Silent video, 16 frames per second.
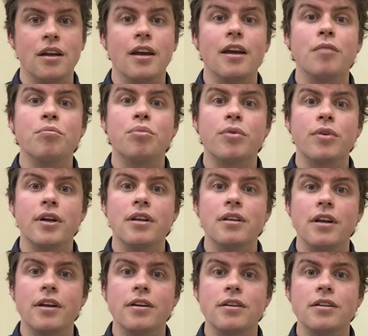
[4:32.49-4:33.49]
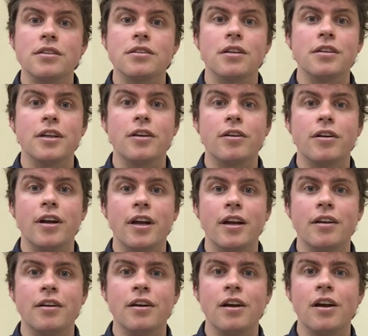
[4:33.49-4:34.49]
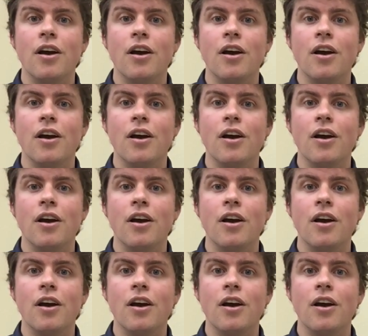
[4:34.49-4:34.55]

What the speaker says: Imprint letters, on the other hand,